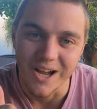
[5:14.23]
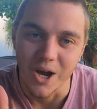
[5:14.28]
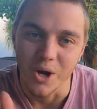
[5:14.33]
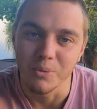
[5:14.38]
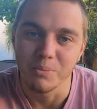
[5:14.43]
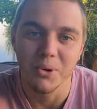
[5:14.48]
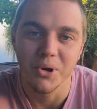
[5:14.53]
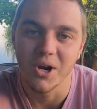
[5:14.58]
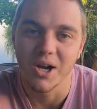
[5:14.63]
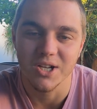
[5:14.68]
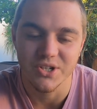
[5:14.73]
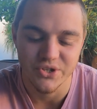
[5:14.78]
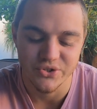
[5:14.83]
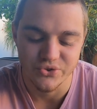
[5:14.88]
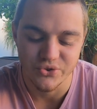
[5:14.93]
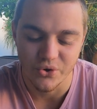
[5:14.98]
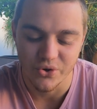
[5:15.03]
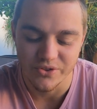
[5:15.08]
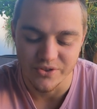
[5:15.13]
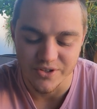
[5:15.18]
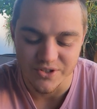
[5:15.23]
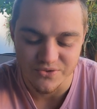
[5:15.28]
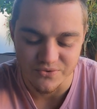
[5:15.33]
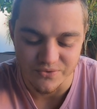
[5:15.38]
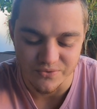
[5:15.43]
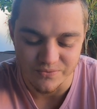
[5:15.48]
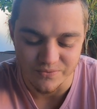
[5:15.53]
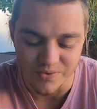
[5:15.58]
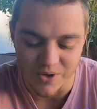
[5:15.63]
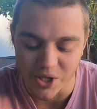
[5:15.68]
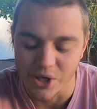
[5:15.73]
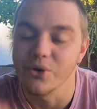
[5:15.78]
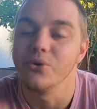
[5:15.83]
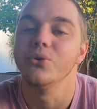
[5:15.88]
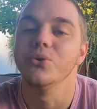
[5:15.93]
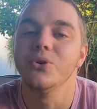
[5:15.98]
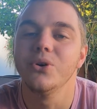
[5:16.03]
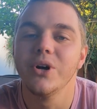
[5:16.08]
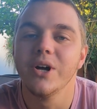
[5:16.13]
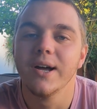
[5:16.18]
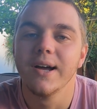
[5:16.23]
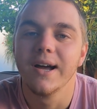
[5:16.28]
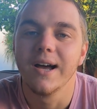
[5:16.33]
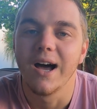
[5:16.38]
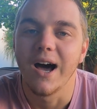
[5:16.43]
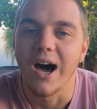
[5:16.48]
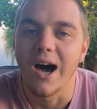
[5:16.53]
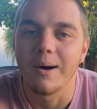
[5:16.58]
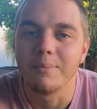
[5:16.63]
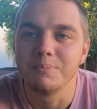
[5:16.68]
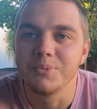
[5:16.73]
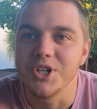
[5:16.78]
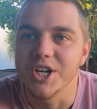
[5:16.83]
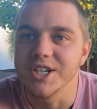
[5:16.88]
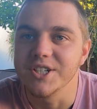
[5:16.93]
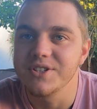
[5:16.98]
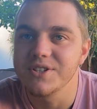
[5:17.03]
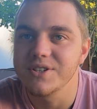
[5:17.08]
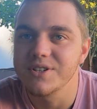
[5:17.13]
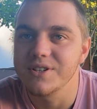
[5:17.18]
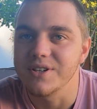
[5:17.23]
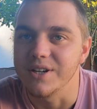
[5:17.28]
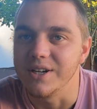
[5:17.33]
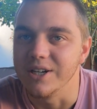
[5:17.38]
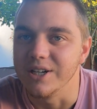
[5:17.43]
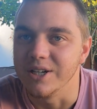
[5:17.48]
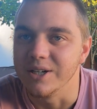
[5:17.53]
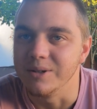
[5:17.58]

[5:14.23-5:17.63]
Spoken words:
I hope you guys enjoyed this little update.